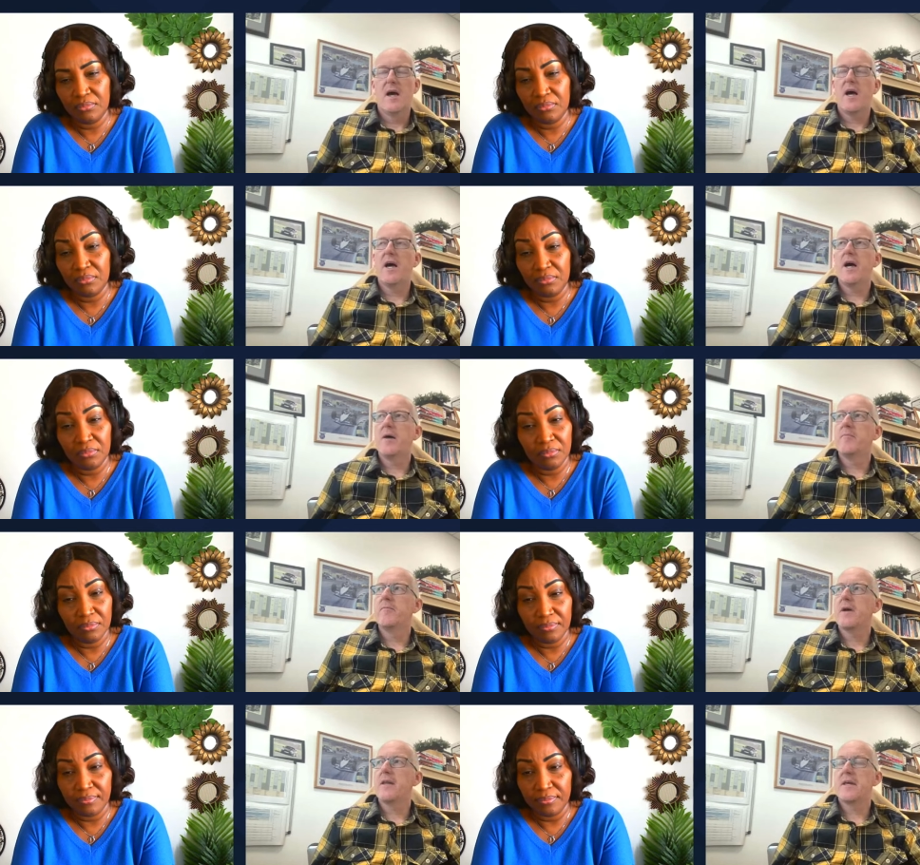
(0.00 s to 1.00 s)

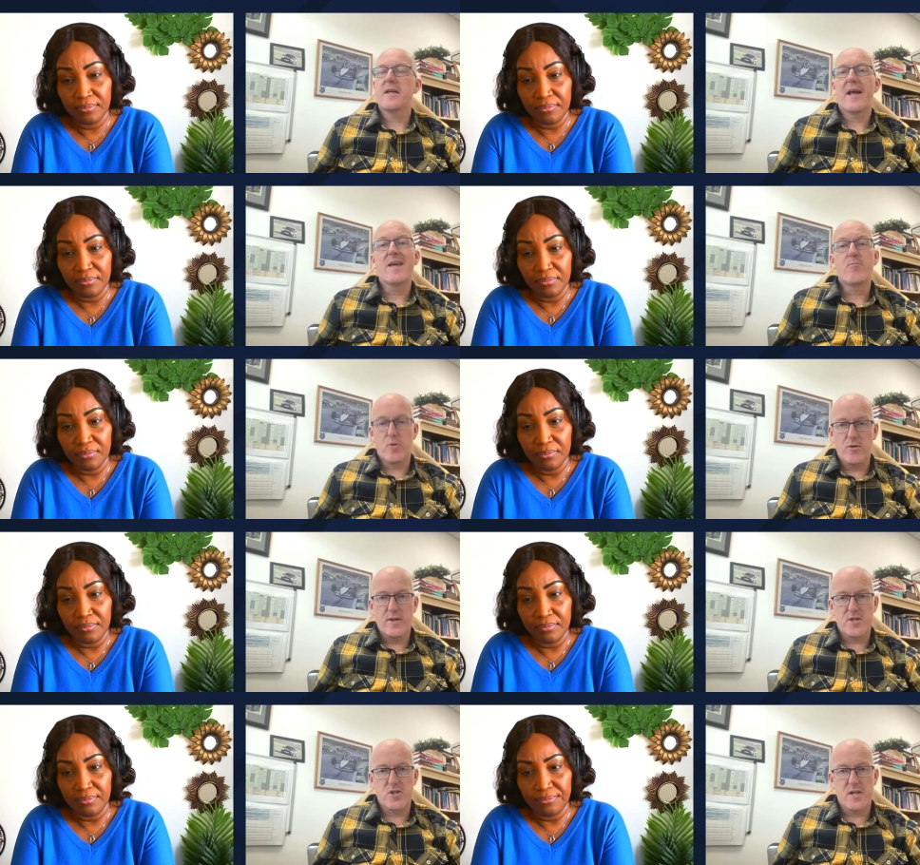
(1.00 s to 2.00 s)
Speaker 1: Um, and then in April
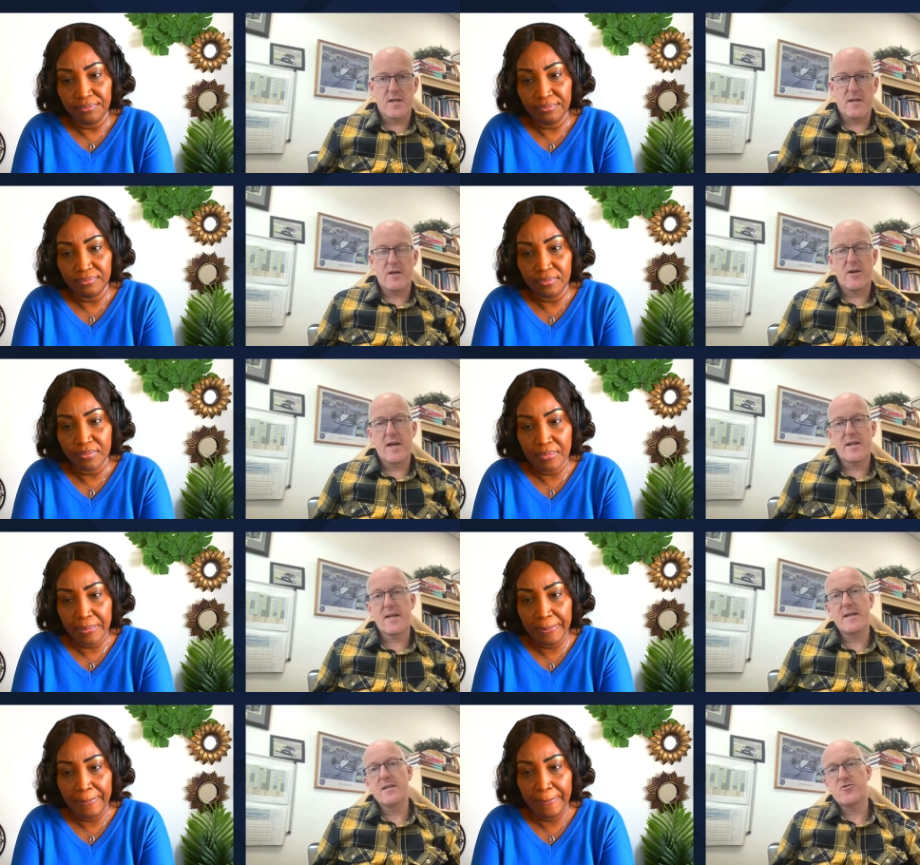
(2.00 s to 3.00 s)
this year, I had a
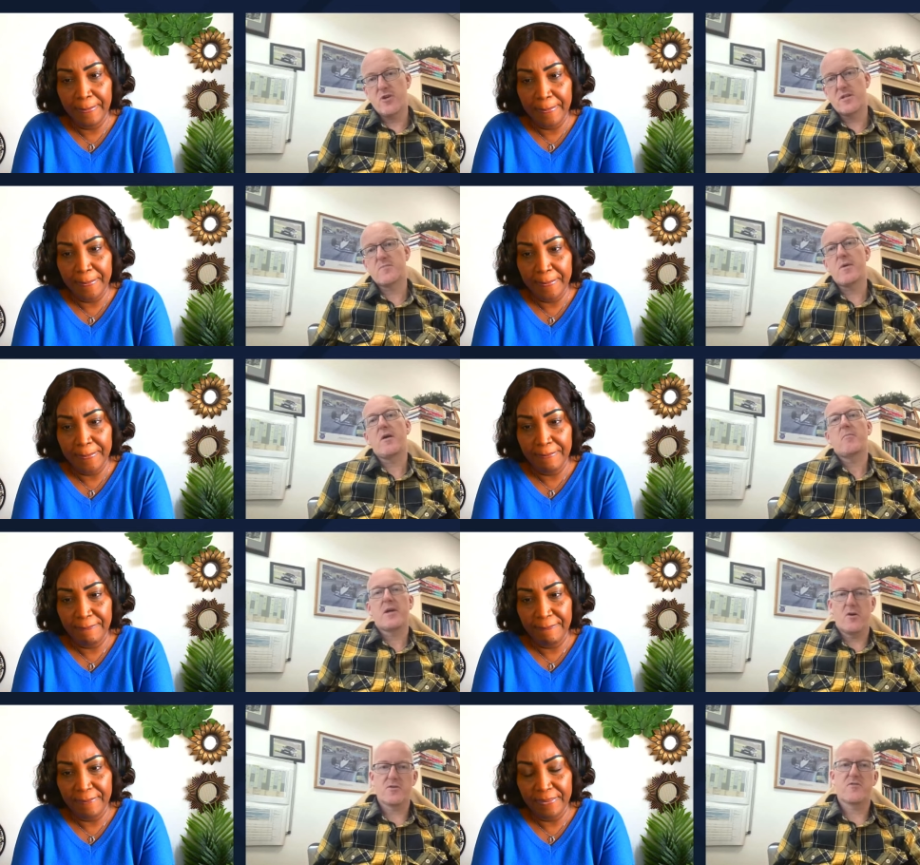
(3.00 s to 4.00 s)
kidney mm. transplant
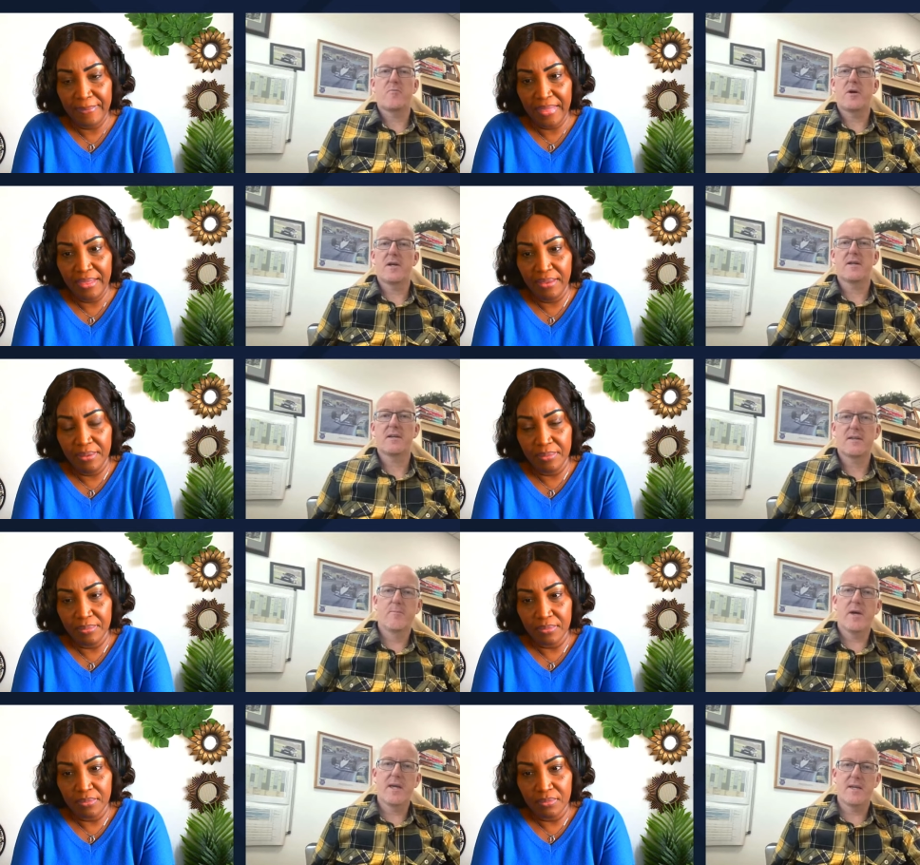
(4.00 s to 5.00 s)
because of my
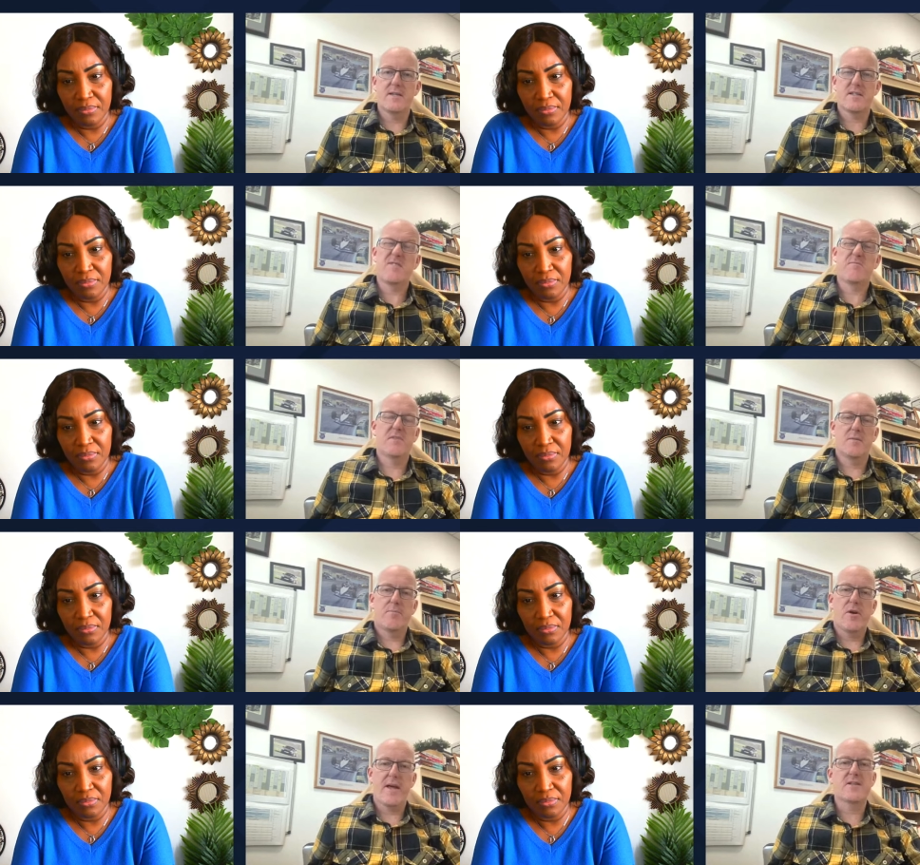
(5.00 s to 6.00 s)
my kidneys had,
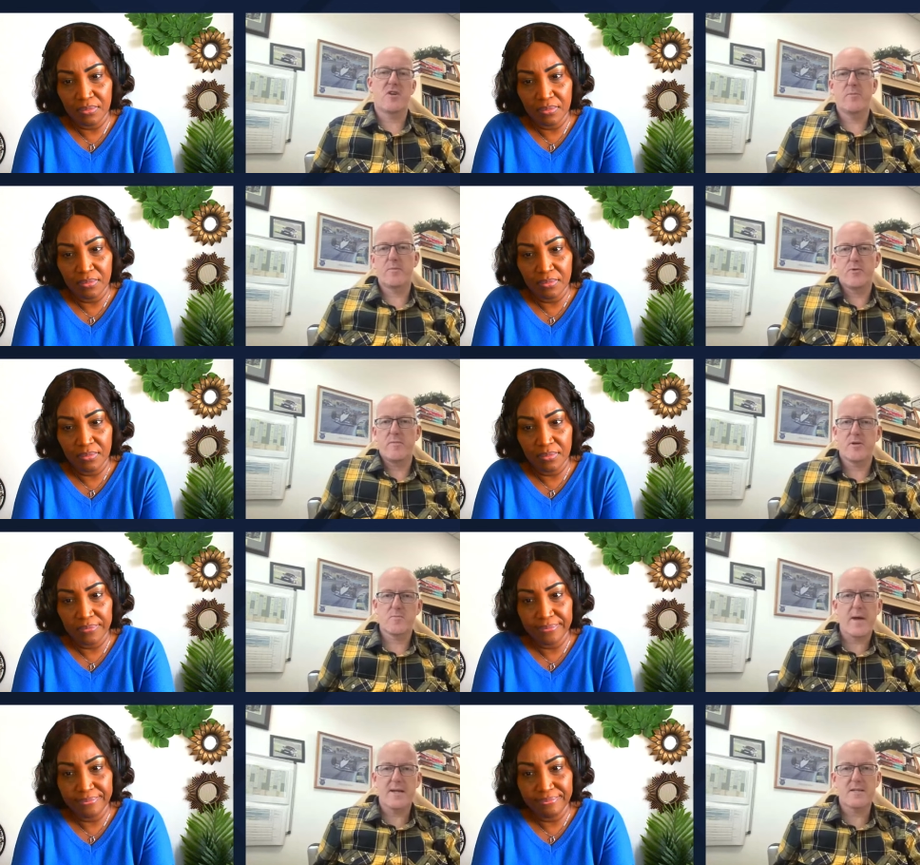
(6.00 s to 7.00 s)
by that time had pretty
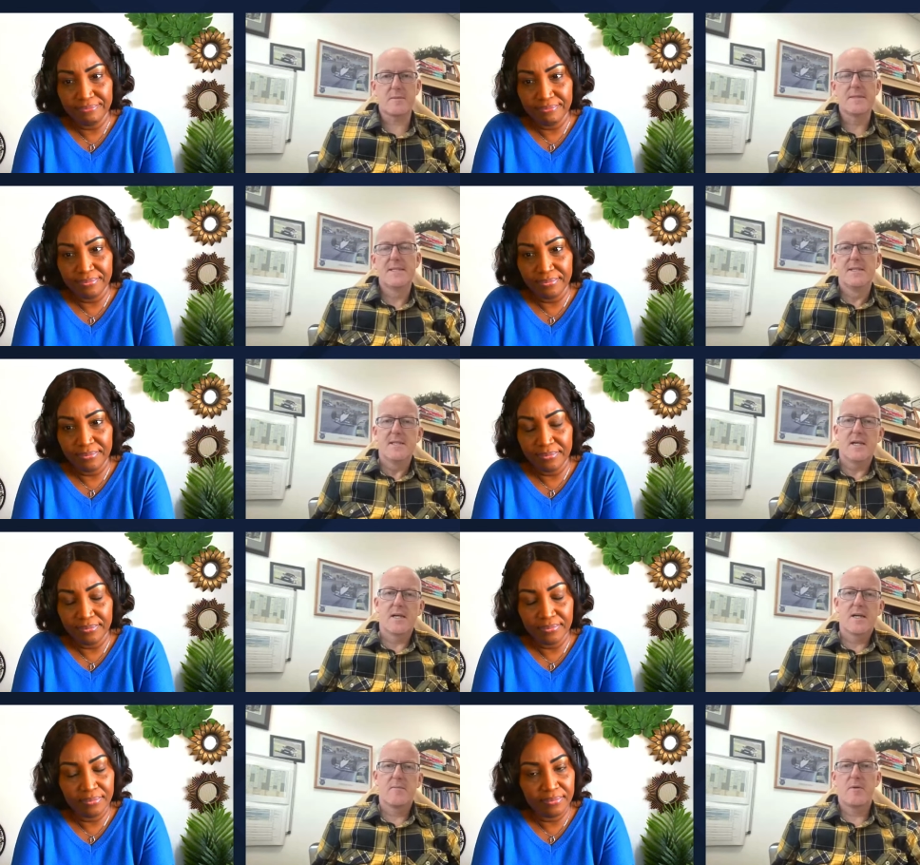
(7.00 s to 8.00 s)
much packed up,
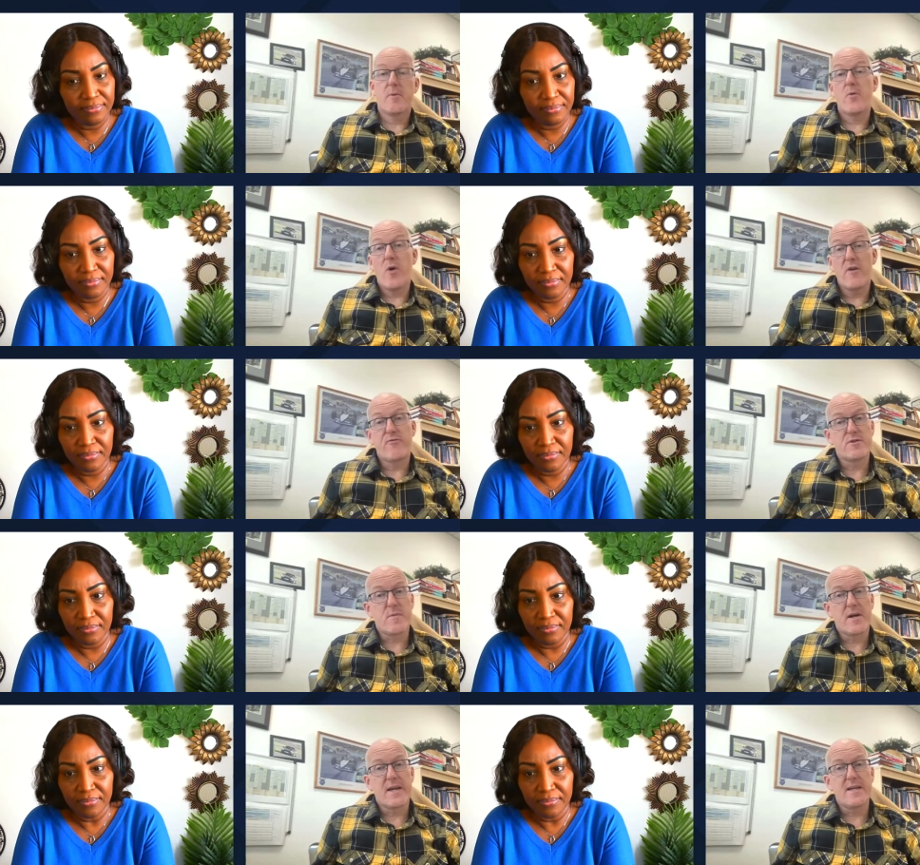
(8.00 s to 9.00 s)
um, and my wife was
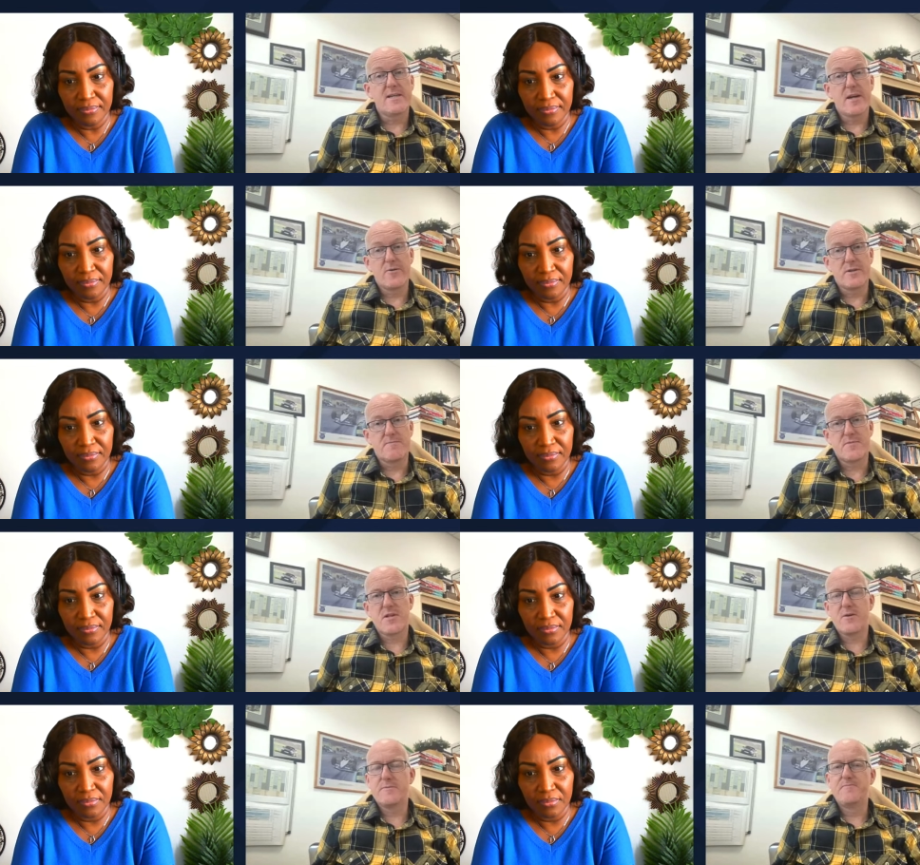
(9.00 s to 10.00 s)
my kidney donor.
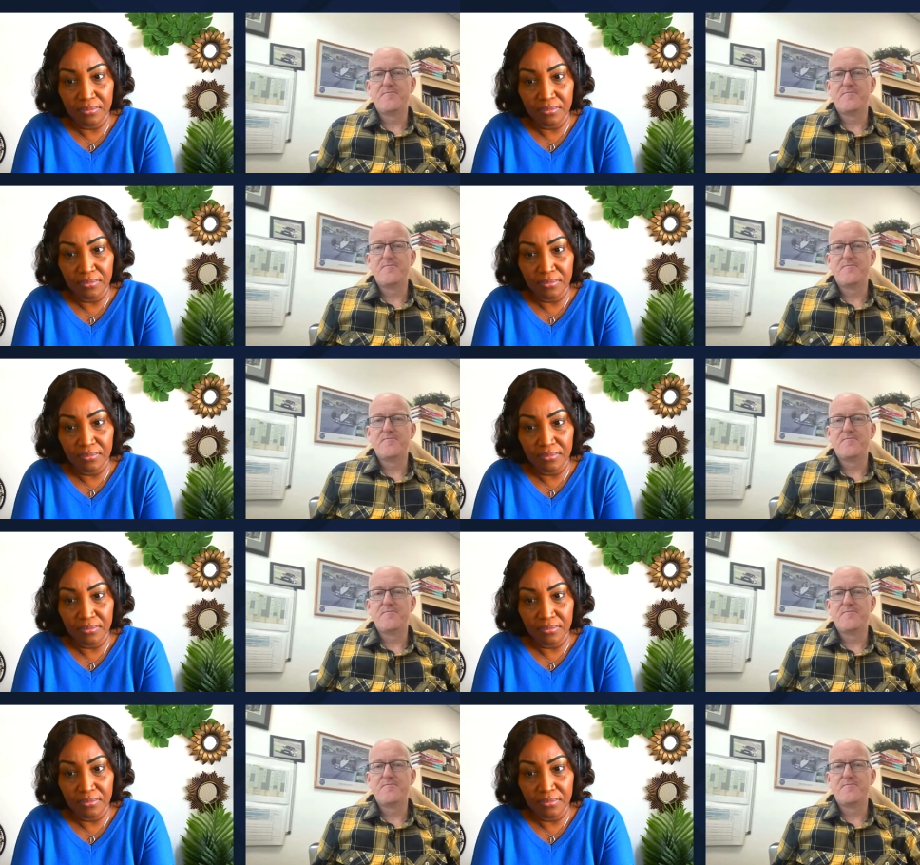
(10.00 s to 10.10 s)
So